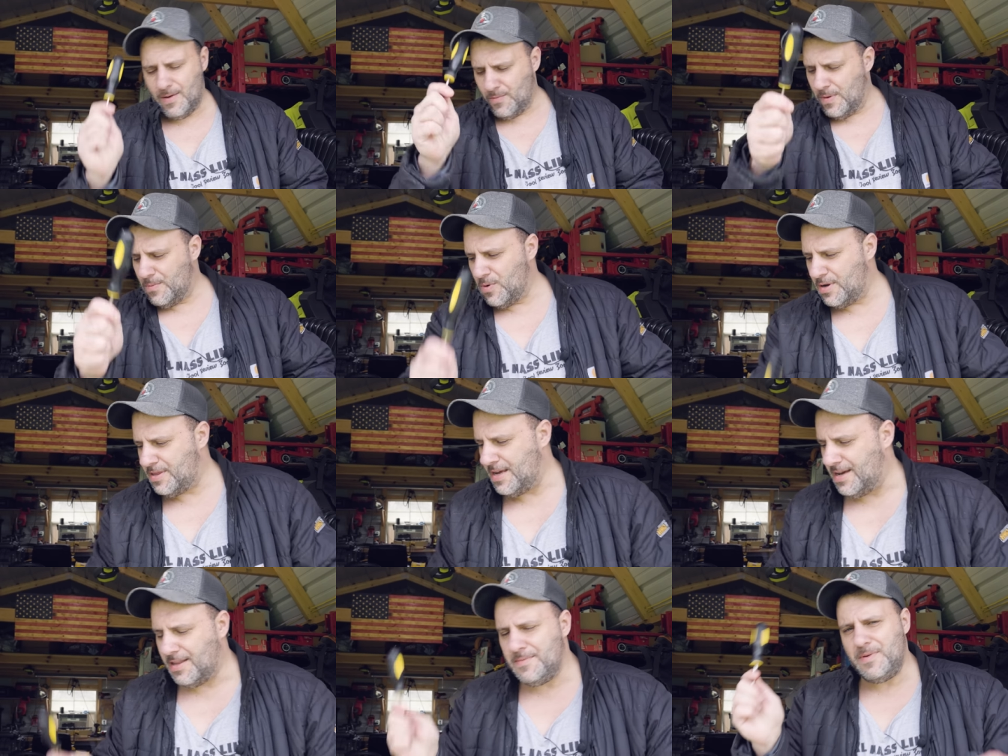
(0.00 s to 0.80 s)
And one more
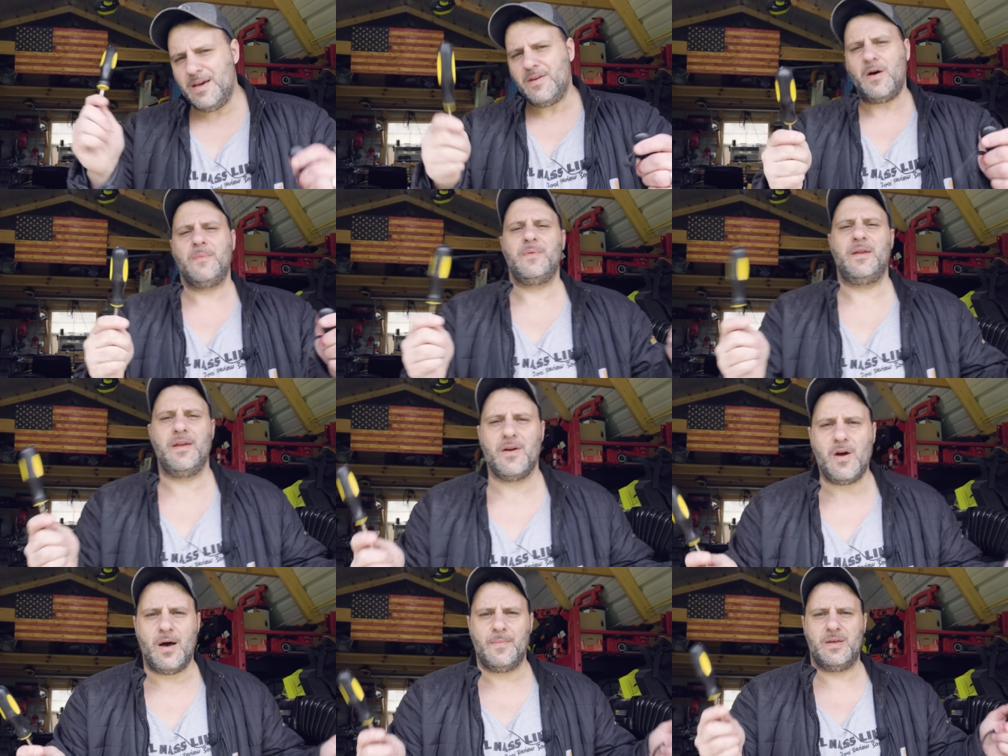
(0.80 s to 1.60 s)
thing, leave me a comment in
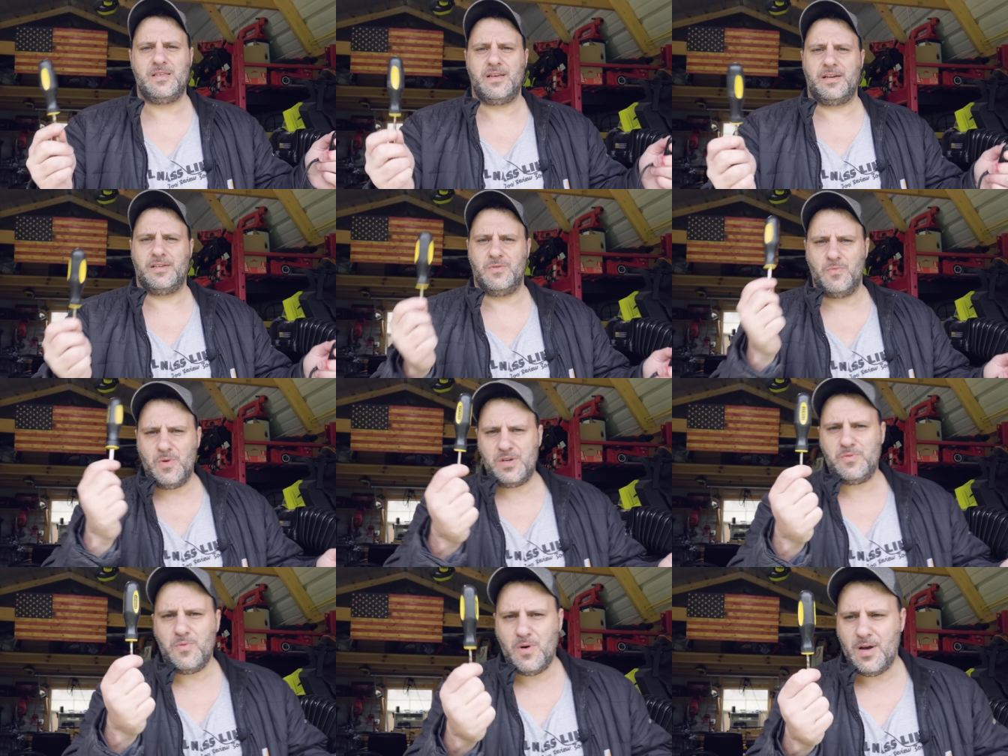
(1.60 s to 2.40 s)
the comment section.
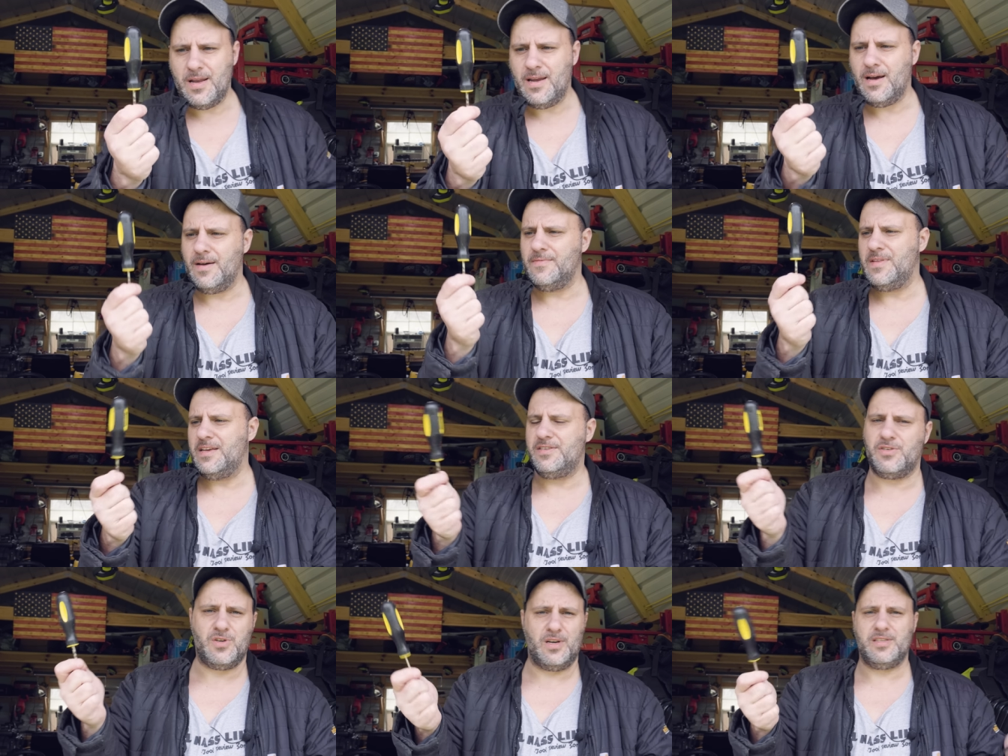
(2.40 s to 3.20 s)
Which one of
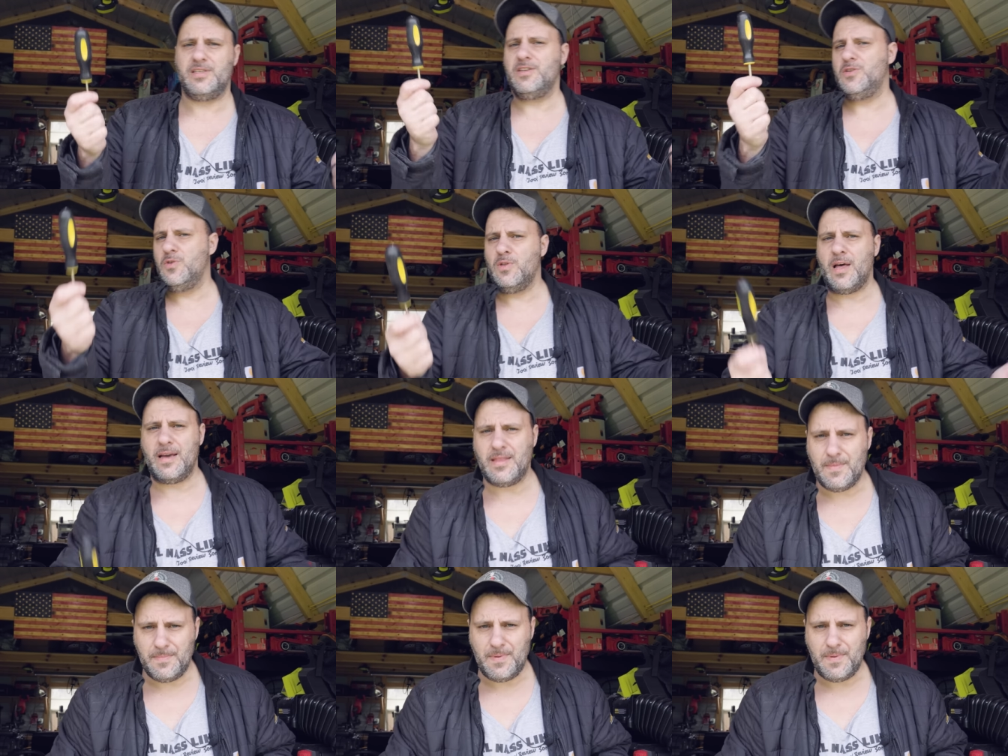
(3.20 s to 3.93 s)
these tricks did you like the